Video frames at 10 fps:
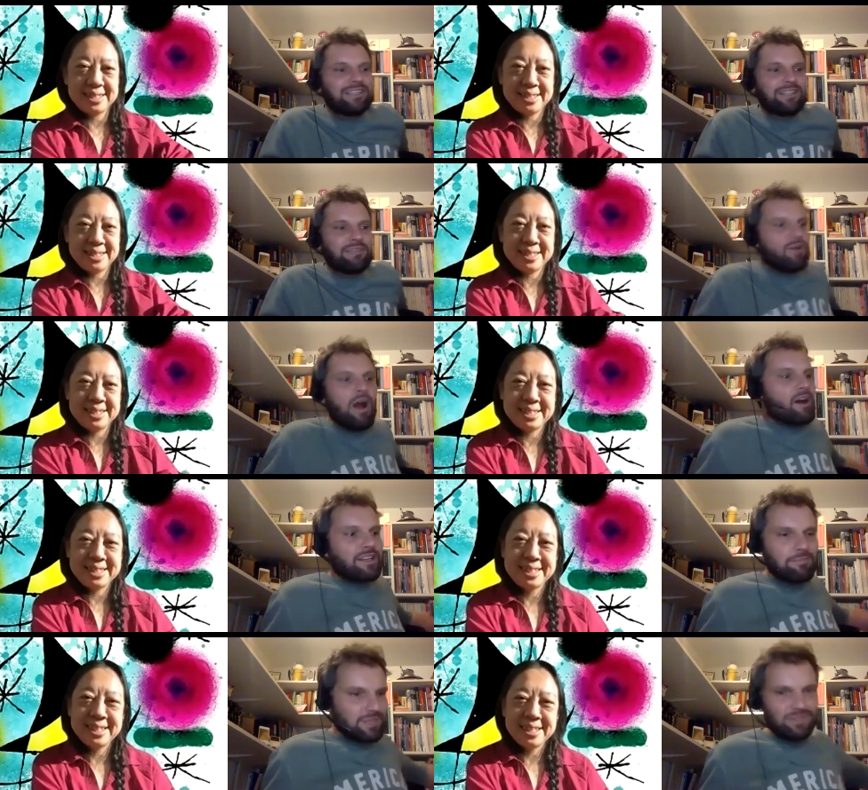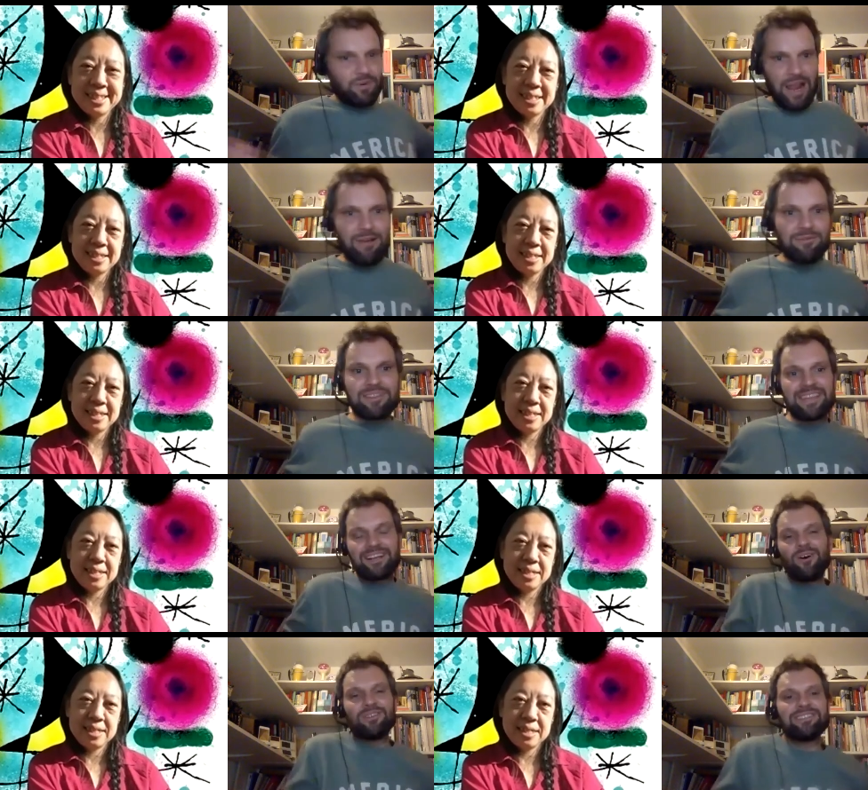Speaker 1: give arguments for
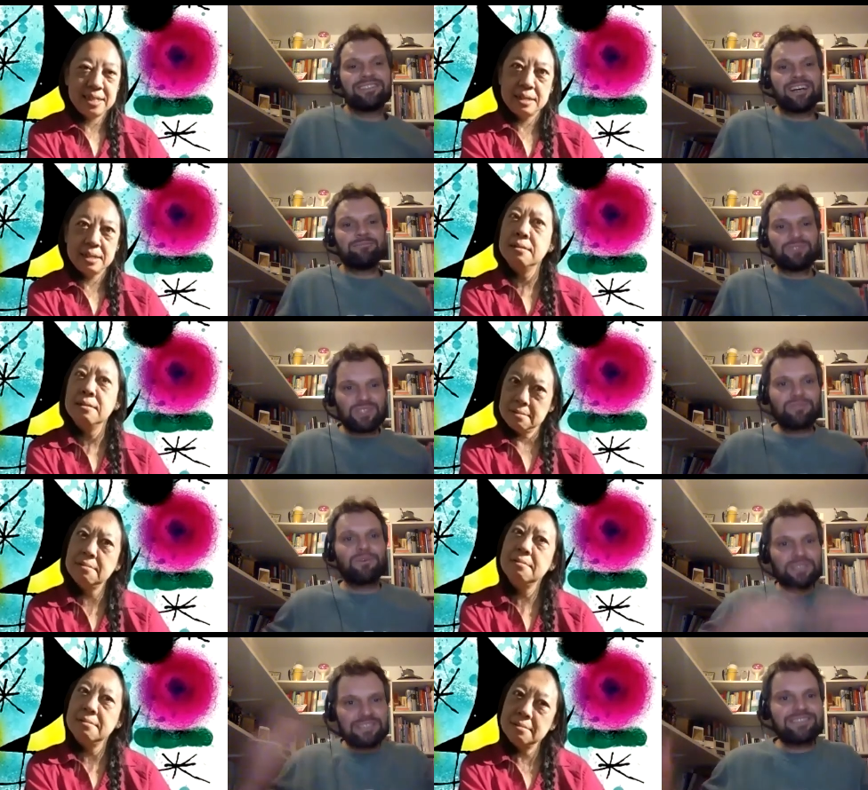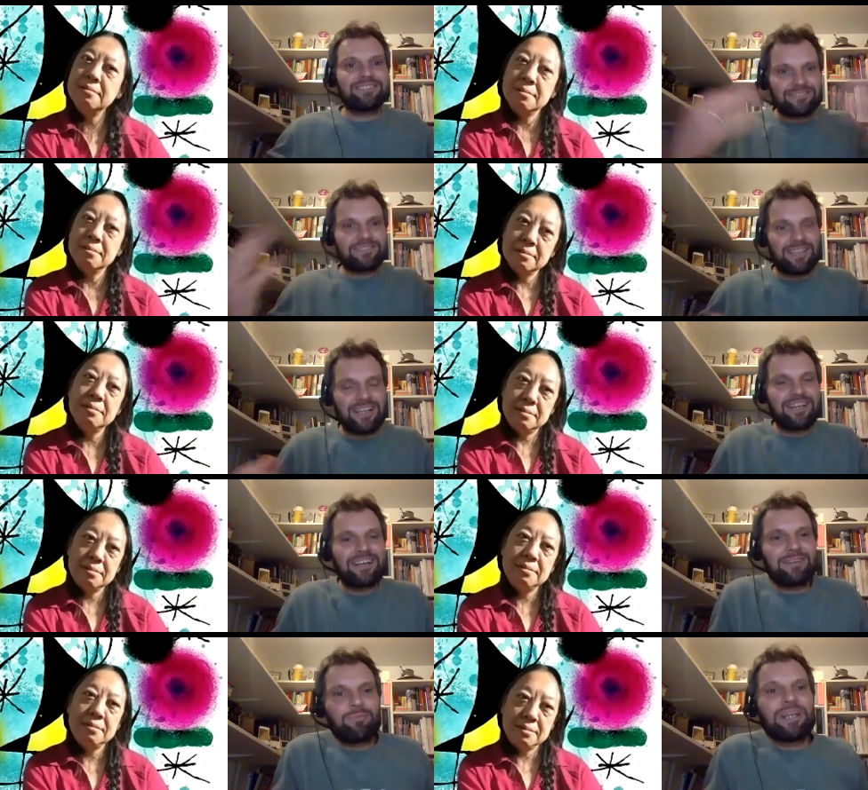everything all the time just first
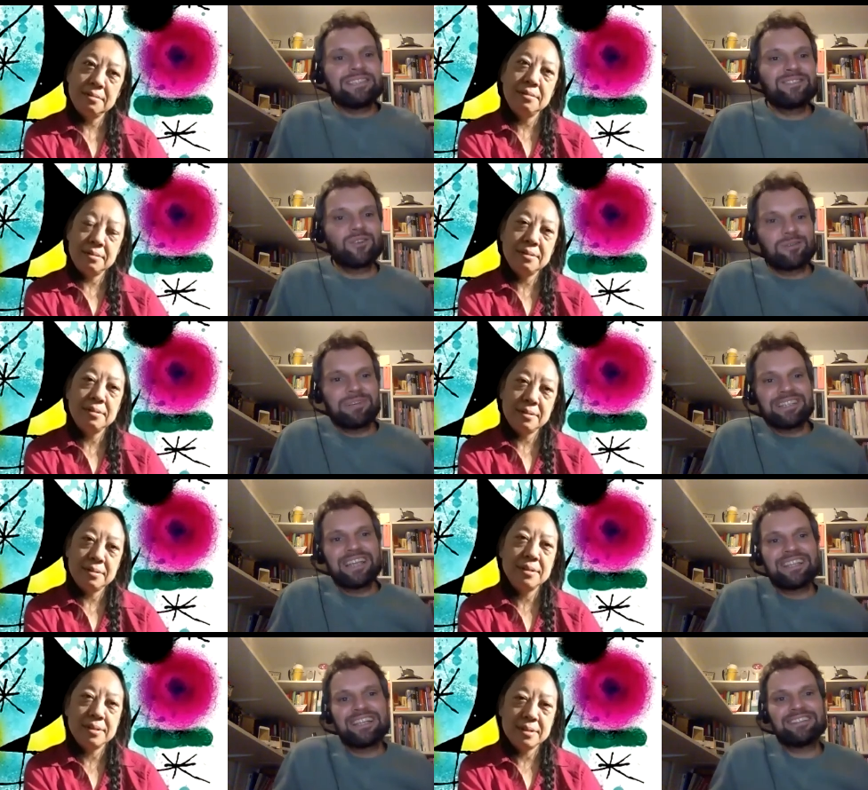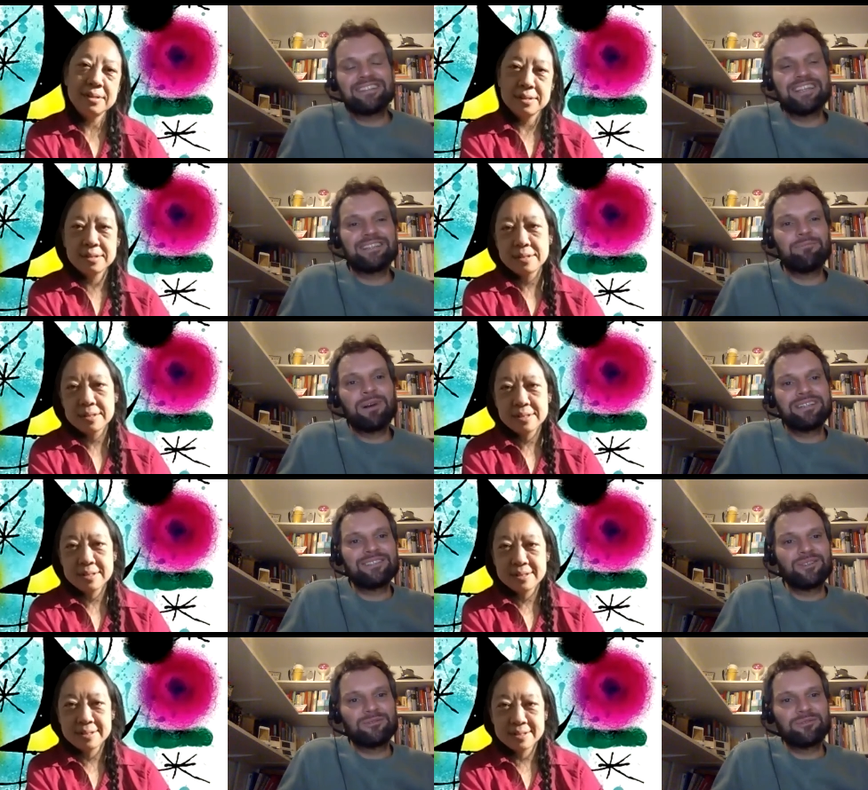uh, brainstorm and, and let let the mind
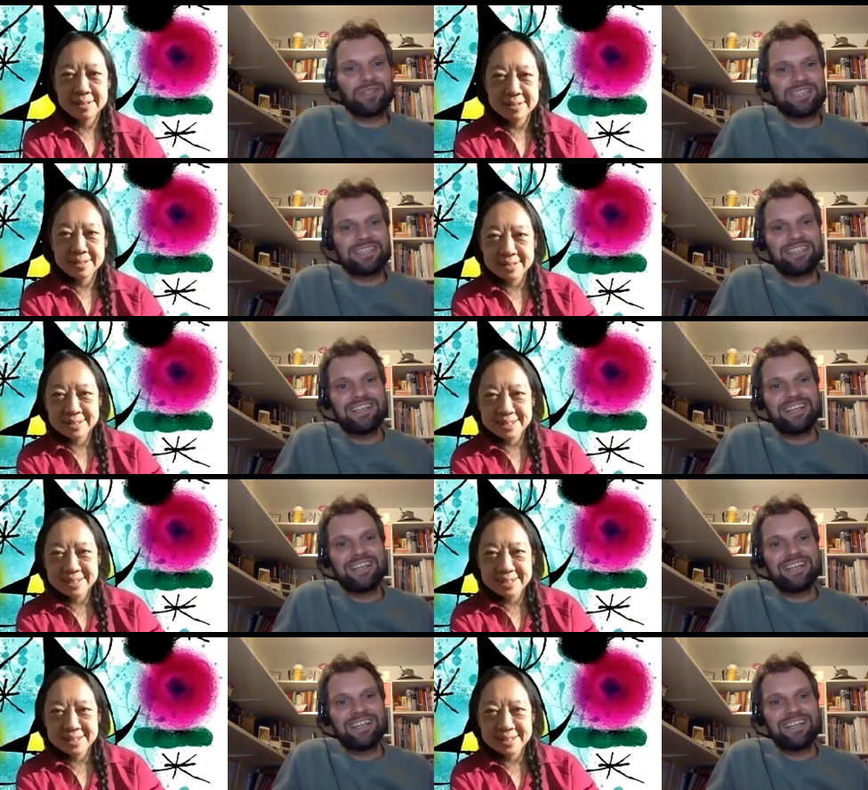go free